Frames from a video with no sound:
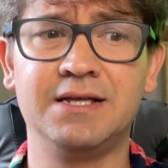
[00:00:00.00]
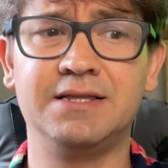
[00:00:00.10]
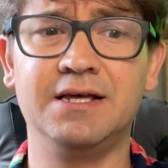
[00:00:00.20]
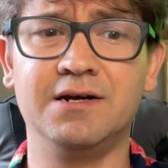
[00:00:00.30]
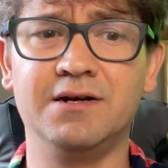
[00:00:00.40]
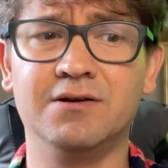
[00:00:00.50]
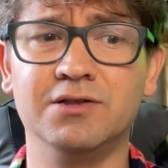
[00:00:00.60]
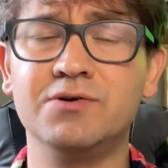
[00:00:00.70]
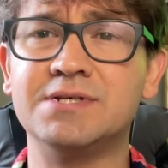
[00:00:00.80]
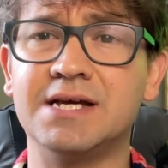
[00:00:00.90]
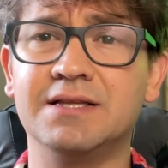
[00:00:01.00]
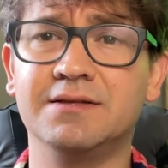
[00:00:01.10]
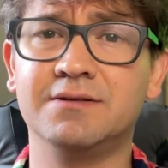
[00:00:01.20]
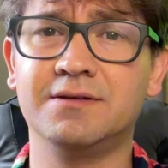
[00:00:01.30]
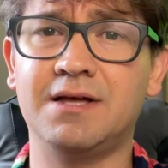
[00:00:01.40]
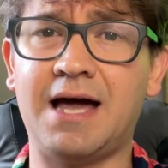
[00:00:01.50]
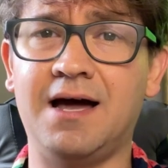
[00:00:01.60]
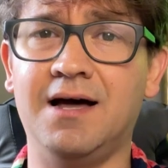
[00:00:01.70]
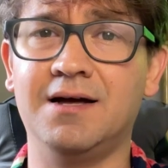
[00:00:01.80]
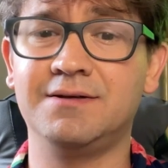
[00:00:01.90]
They're losing
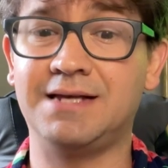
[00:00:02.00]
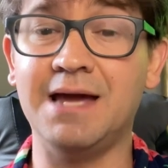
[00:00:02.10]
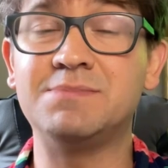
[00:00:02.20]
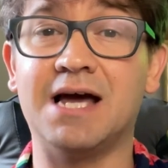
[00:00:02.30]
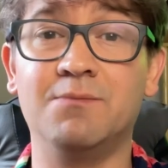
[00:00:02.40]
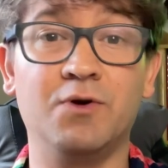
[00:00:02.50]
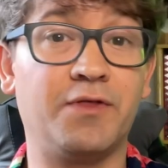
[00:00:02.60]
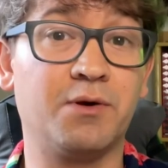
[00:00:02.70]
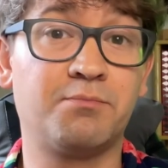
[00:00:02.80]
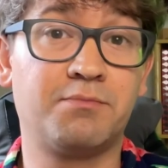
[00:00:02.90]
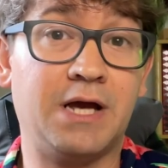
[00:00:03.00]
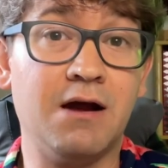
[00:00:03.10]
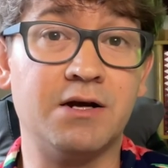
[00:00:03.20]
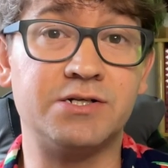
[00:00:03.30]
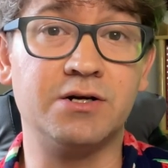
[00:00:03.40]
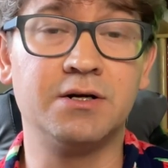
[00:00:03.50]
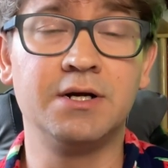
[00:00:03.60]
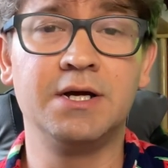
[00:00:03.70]
game time with their character.